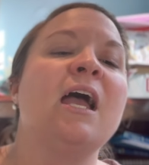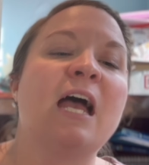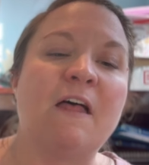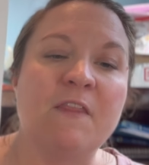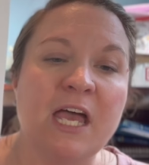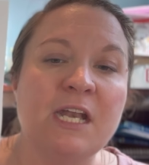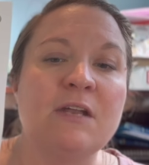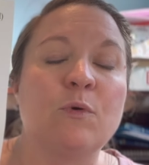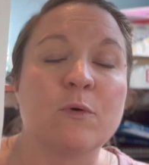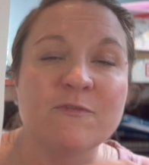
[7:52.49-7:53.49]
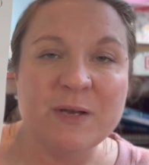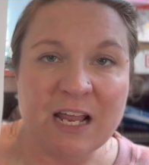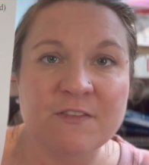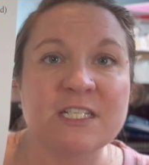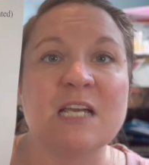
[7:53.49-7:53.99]
And then when we've been
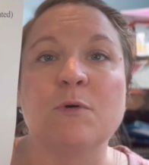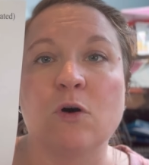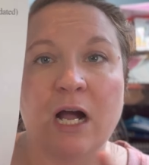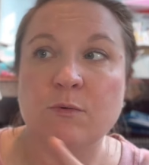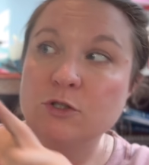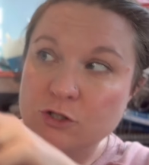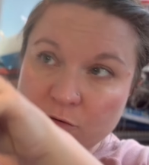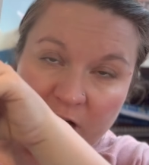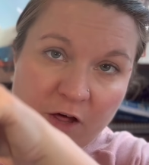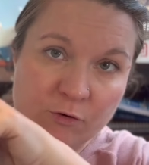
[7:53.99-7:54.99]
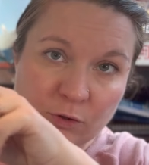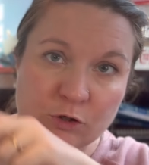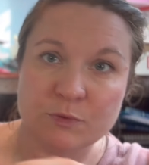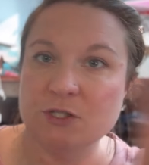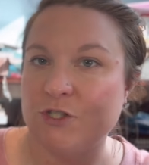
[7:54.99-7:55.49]
at the table, I will do the other
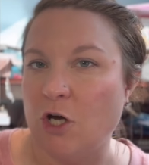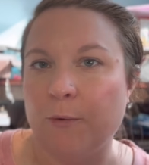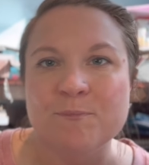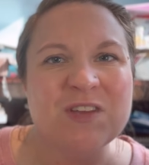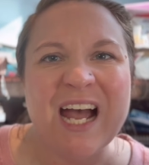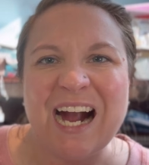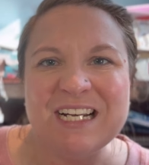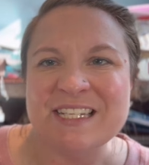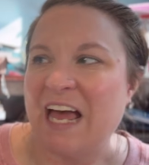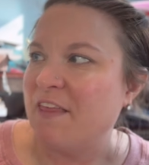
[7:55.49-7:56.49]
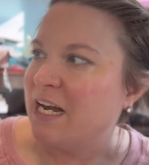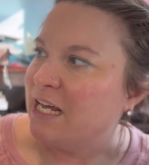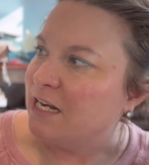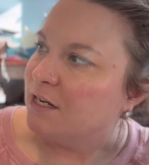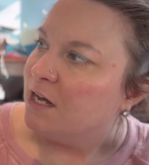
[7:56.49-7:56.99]
loops. So I just add that
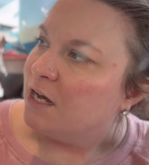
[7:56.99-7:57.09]
in.